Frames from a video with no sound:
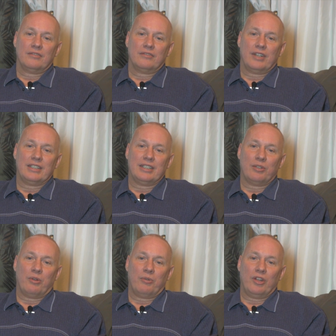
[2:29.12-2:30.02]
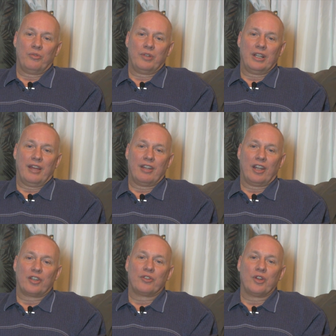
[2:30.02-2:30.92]
Frances said, well, we don't really have a
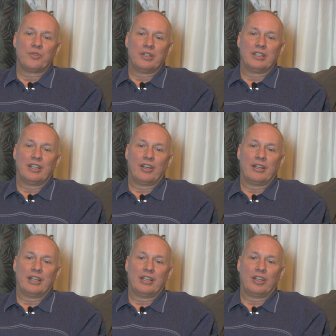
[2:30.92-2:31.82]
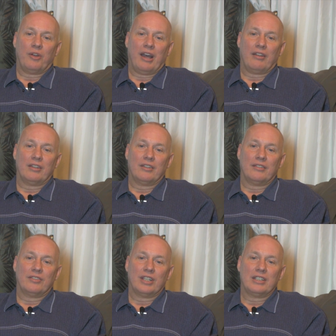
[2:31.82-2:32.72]
lot of groceries here. I need to go out.
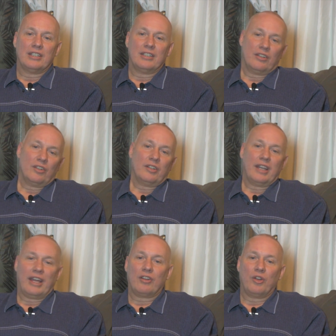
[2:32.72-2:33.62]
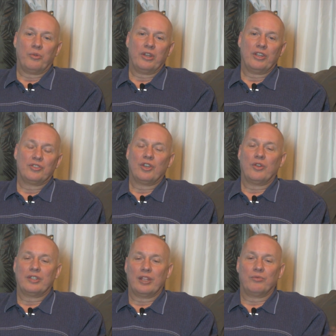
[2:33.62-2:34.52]
And Jason said, okay, I'll go with you. So
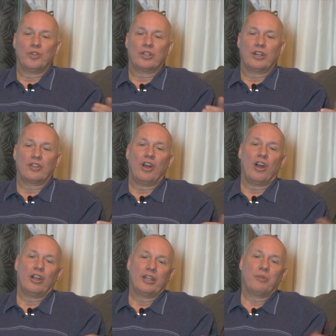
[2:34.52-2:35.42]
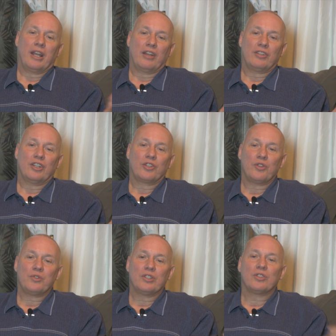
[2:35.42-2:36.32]
they took a car and they went out to the
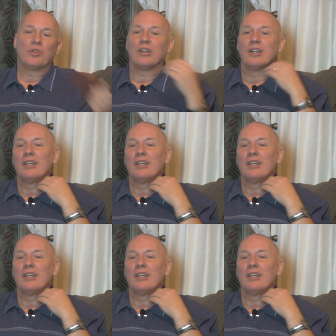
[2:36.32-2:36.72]
grocery store.